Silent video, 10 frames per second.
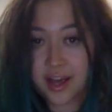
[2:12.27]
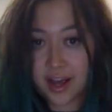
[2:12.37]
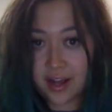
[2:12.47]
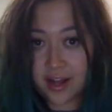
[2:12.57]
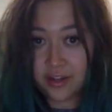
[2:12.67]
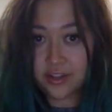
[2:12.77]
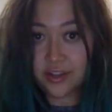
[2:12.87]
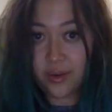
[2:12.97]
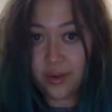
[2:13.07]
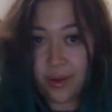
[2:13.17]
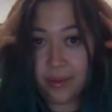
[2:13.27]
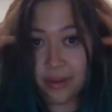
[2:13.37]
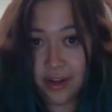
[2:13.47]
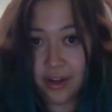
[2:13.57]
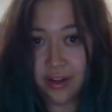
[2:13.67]
and so I'm
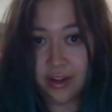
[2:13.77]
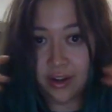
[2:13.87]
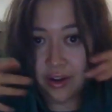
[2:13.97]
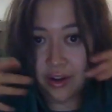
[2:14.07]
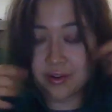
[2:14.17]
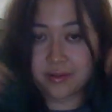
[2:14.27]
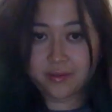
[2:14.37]
going to color,